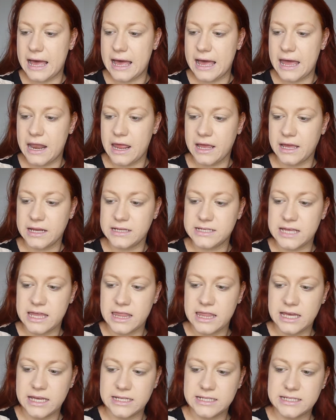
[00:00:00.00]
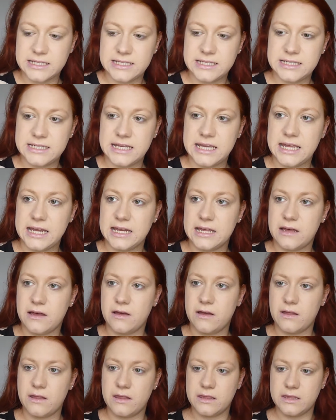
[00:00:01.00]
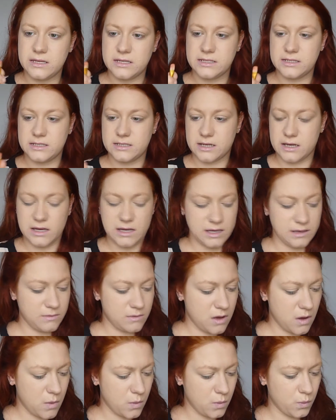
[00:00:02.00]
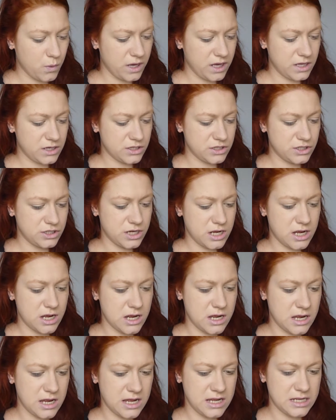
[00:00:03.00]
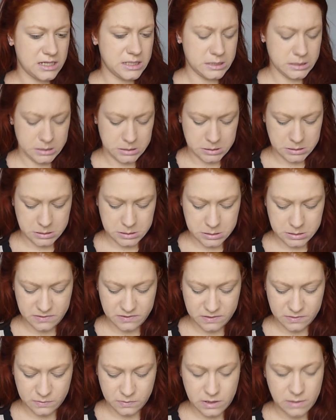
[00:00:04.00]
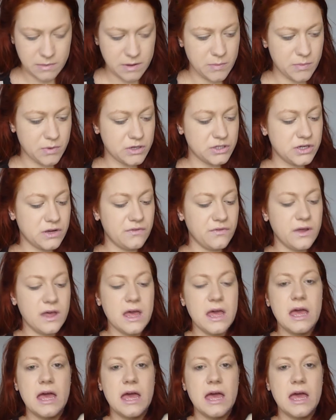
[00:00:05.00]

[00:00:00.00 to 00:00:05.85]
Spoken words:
And I'm going to take the concealer this time, which, I'll wipe my brush off,